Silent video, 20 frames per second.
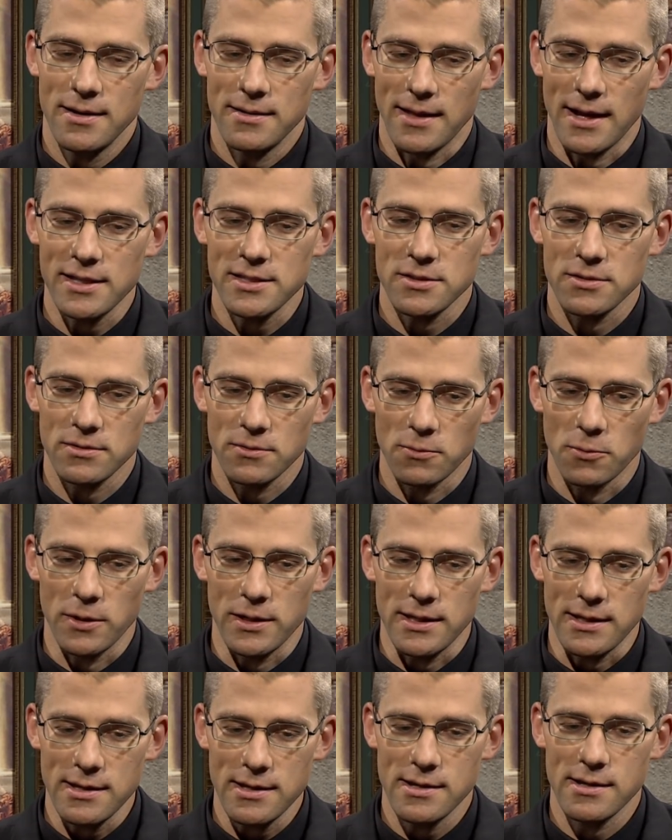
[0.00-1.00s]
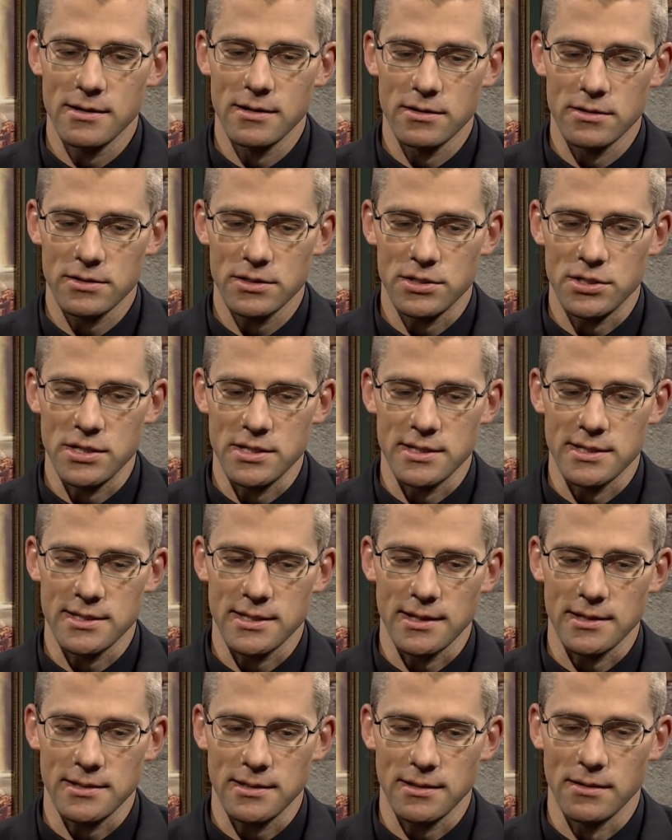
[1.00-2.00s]
That's when he hears Jesus
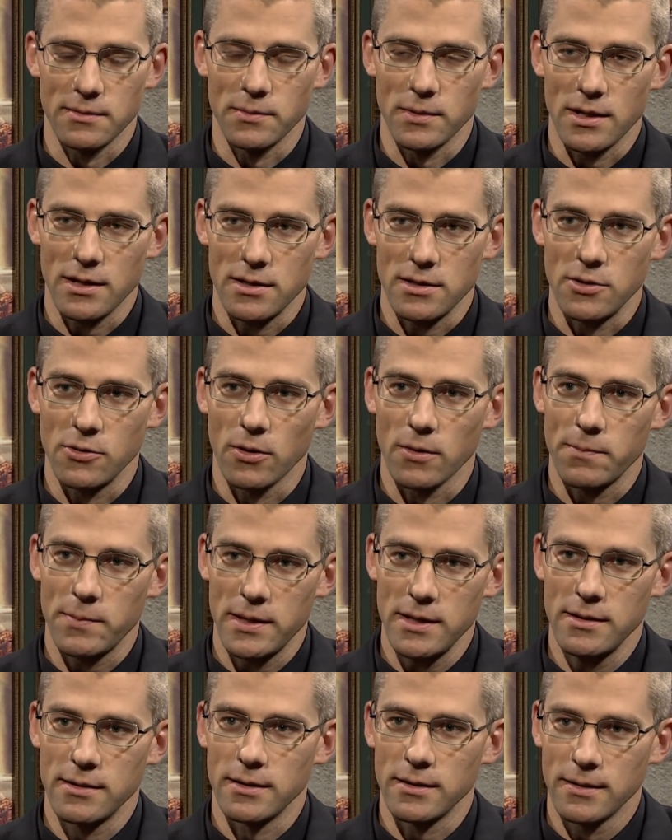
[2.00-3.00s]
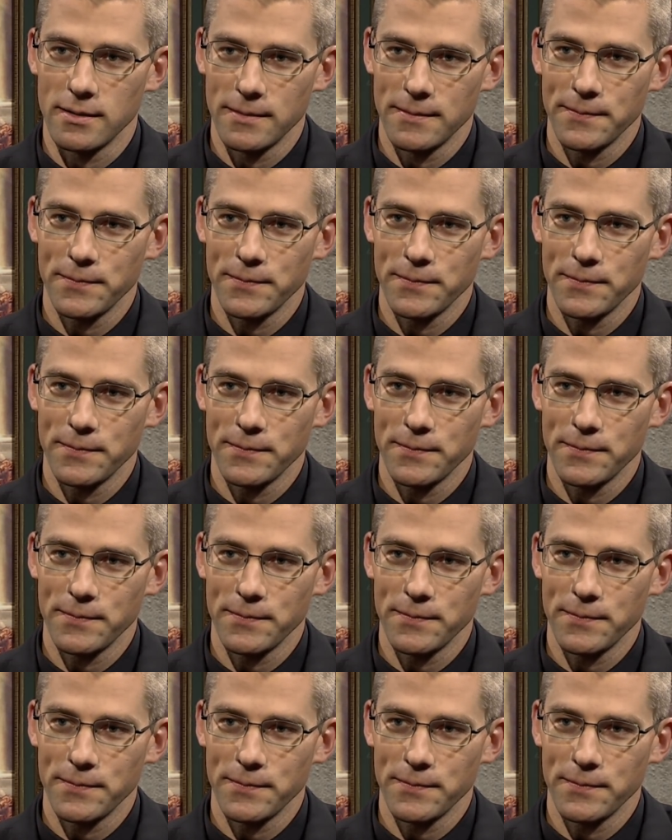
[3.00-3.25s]
say to him, And you are Peter